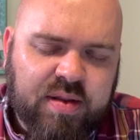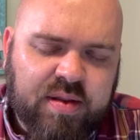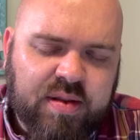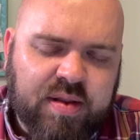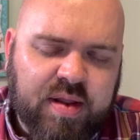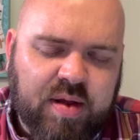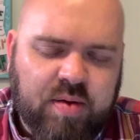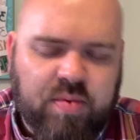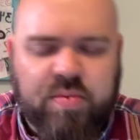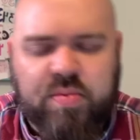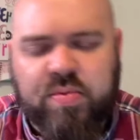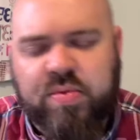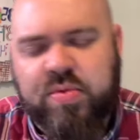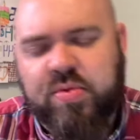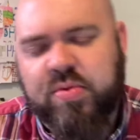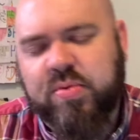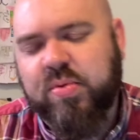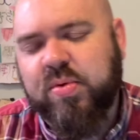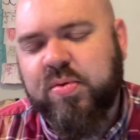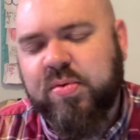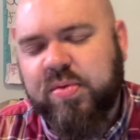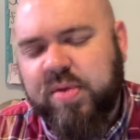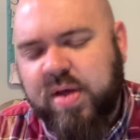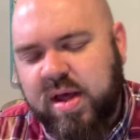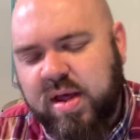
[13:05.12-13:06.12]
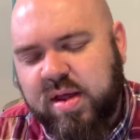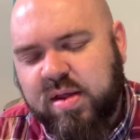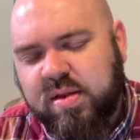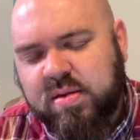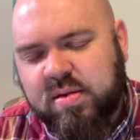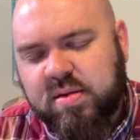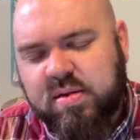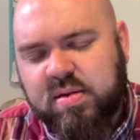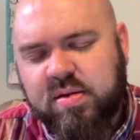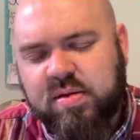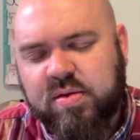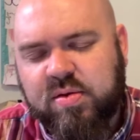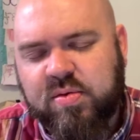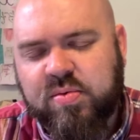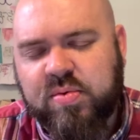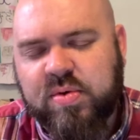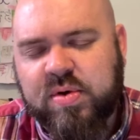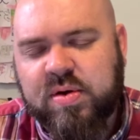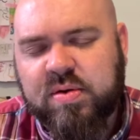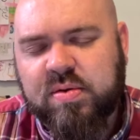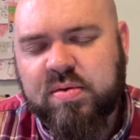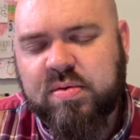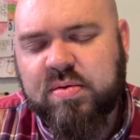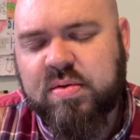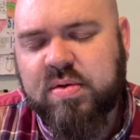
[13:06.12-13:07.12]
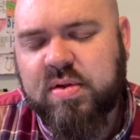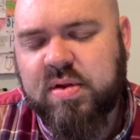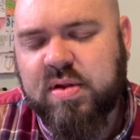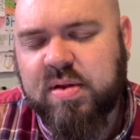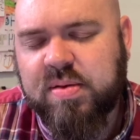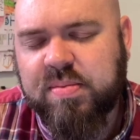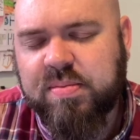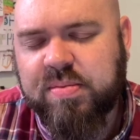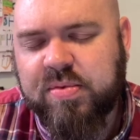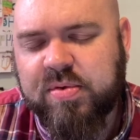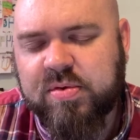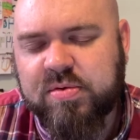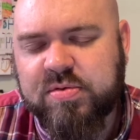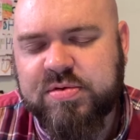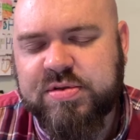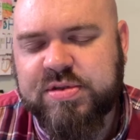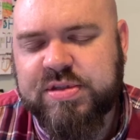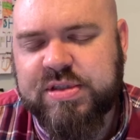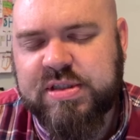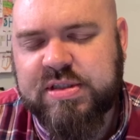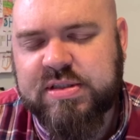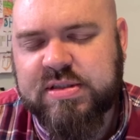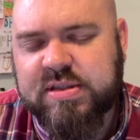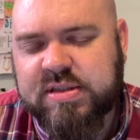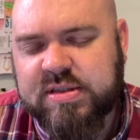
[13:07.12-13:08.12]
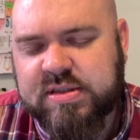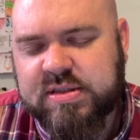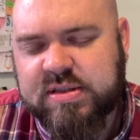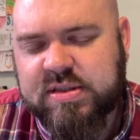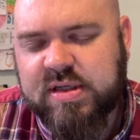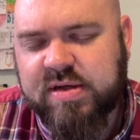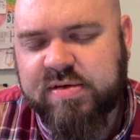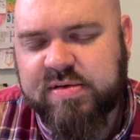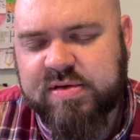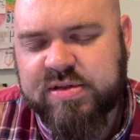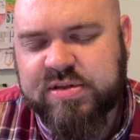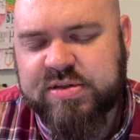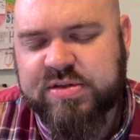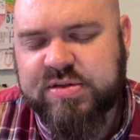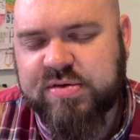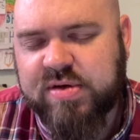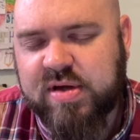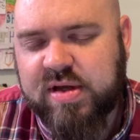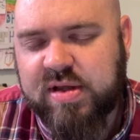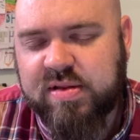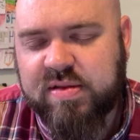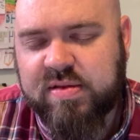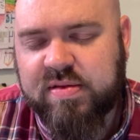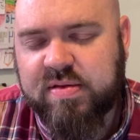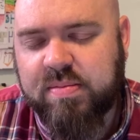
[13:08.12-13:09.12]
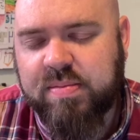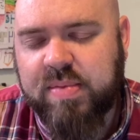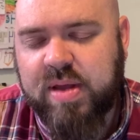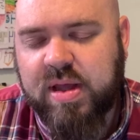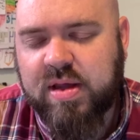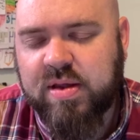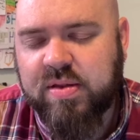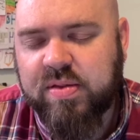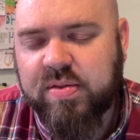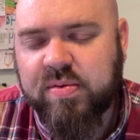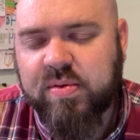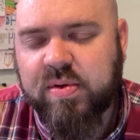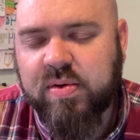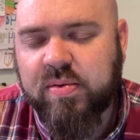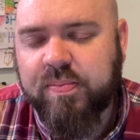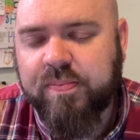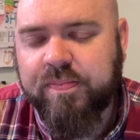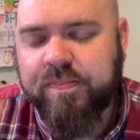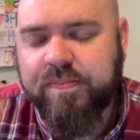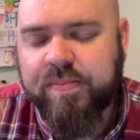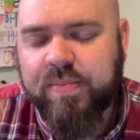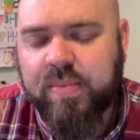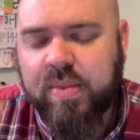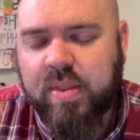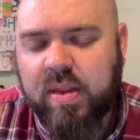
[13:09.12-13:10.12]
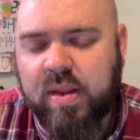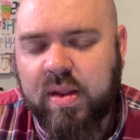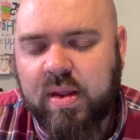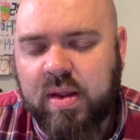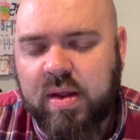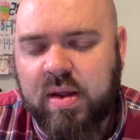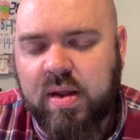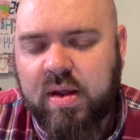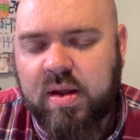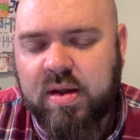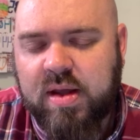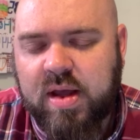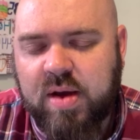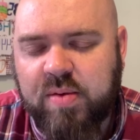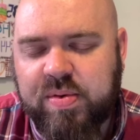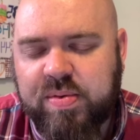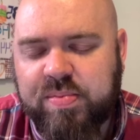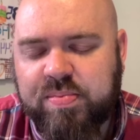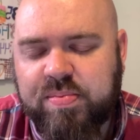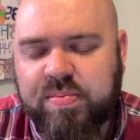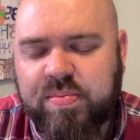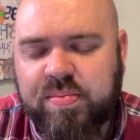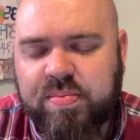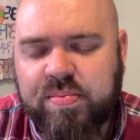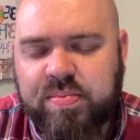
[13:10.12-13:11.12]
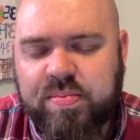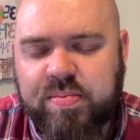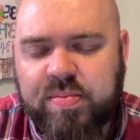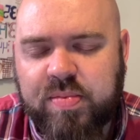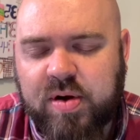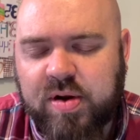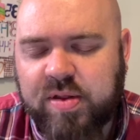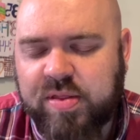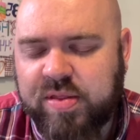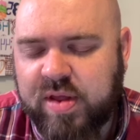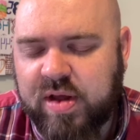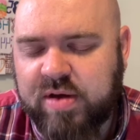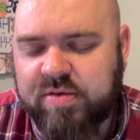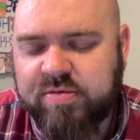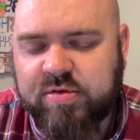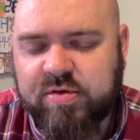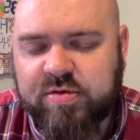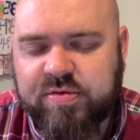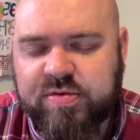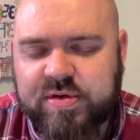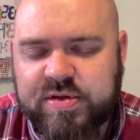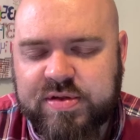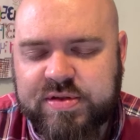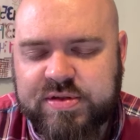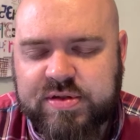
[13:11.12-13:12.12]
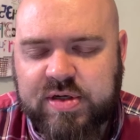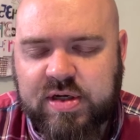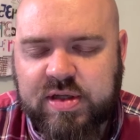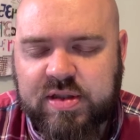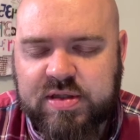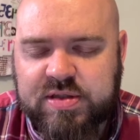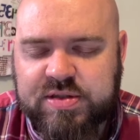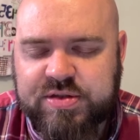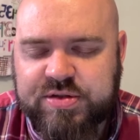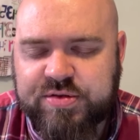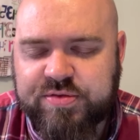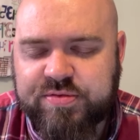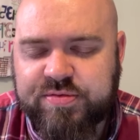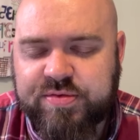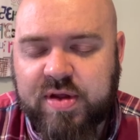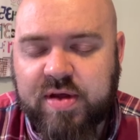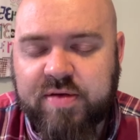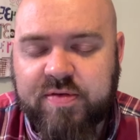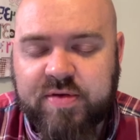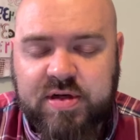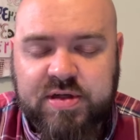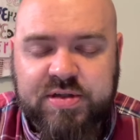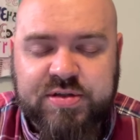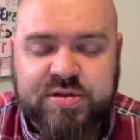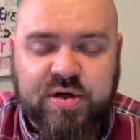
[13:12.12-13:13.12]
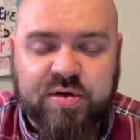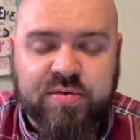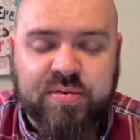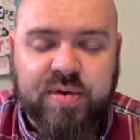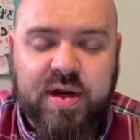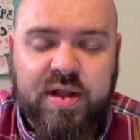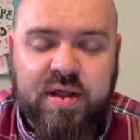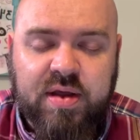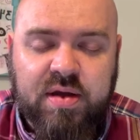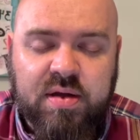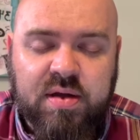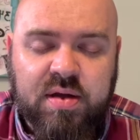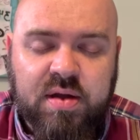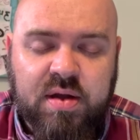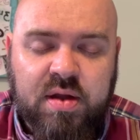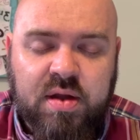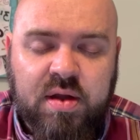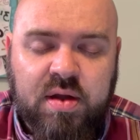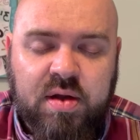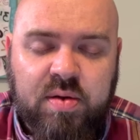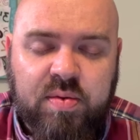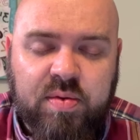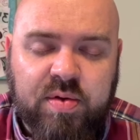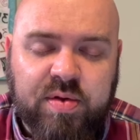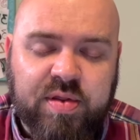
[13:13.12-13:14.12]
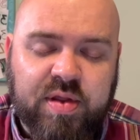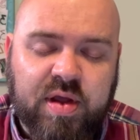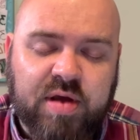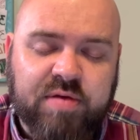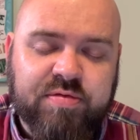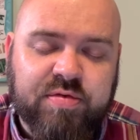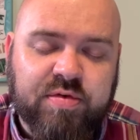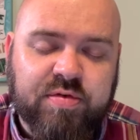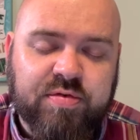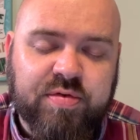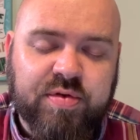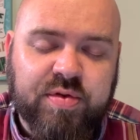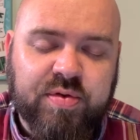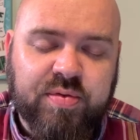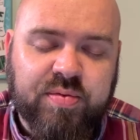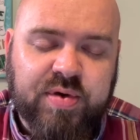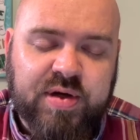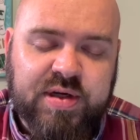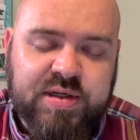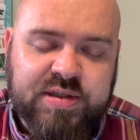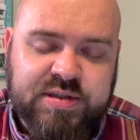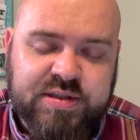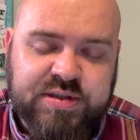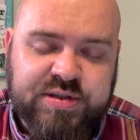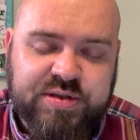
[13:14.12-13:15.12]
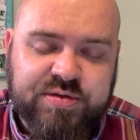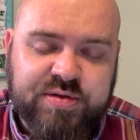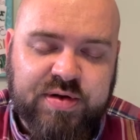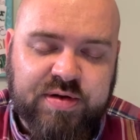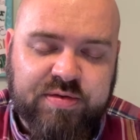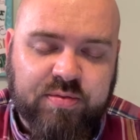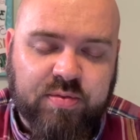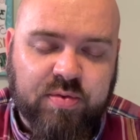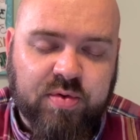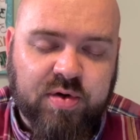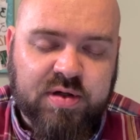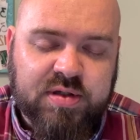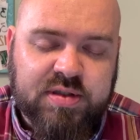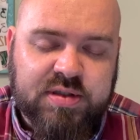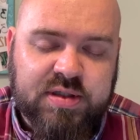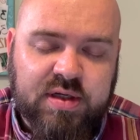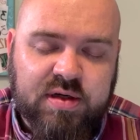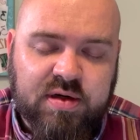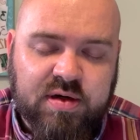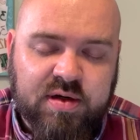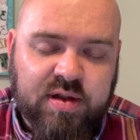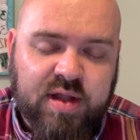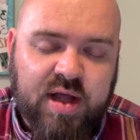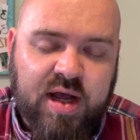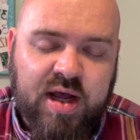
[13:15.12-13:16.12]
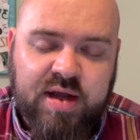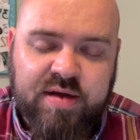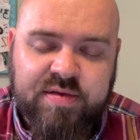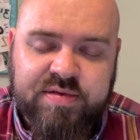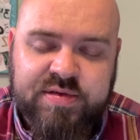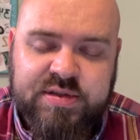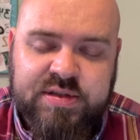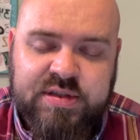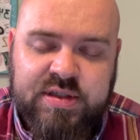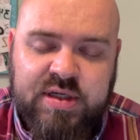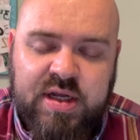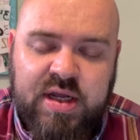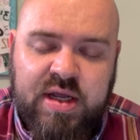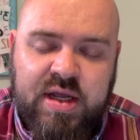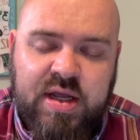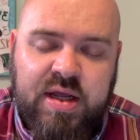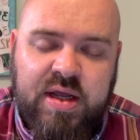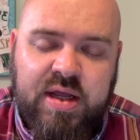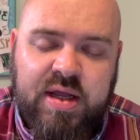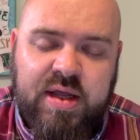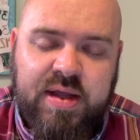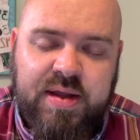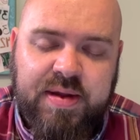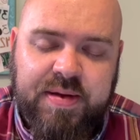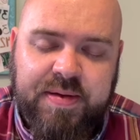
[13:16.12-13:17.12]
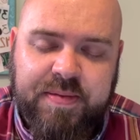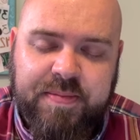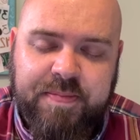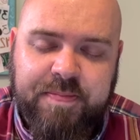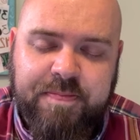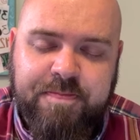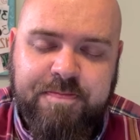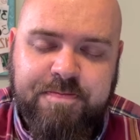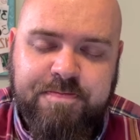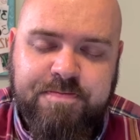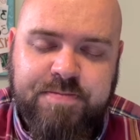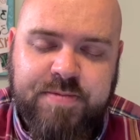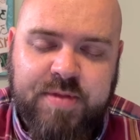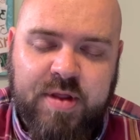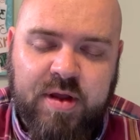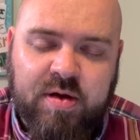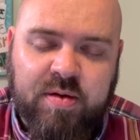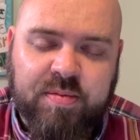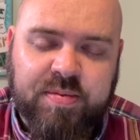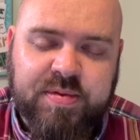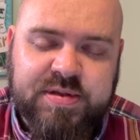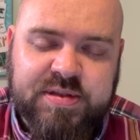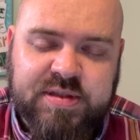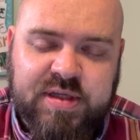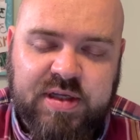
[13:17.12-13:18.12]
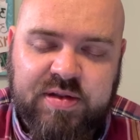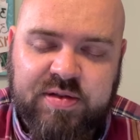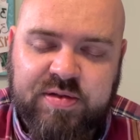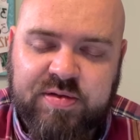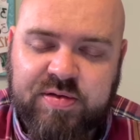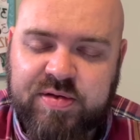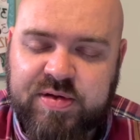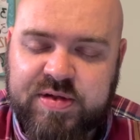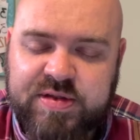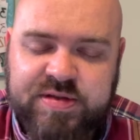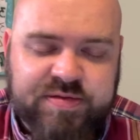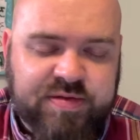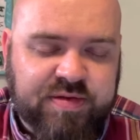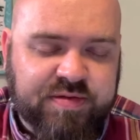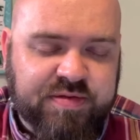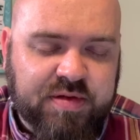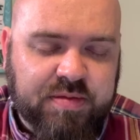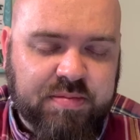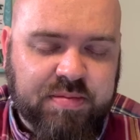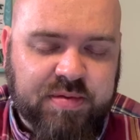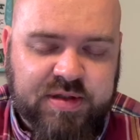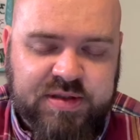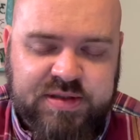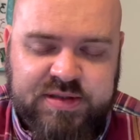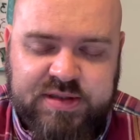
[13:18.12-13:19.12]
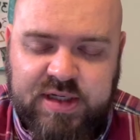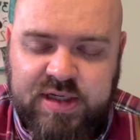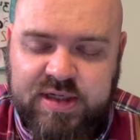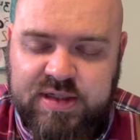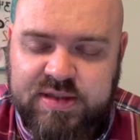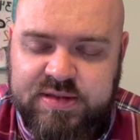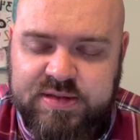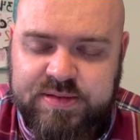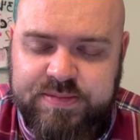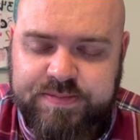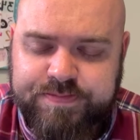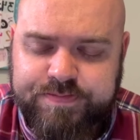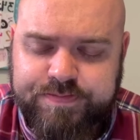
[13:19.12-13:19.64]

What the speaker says: that through that, you will, through Jesus, give us strength to make it through. God, we are thankful for the strength that you've given us already. We're thankful for the ways that you have worked in our lives to help us get through these 50 plus days.